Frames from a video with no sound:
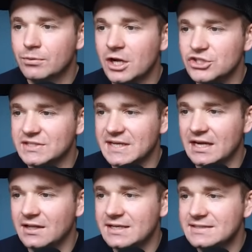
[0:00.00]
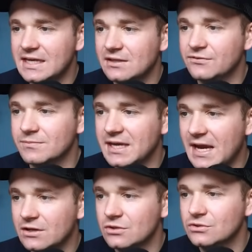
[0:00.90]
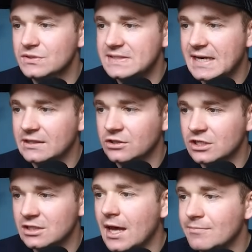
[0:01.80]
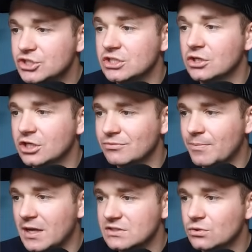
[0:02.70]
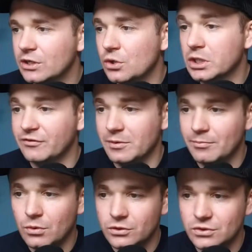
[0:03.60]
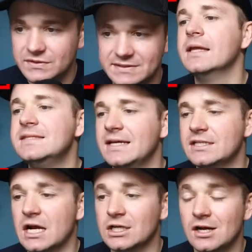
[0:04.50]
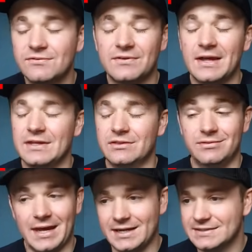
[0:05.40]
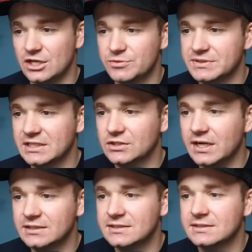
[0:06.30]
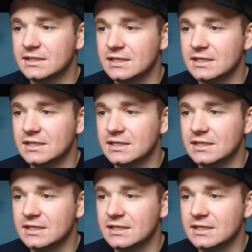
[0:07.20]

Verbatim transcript: Projects, analyze data from Kaggle, U C I Learning, Machine Learning Repository, or government portals. Data dot gov, I think that is one hundred percent correct.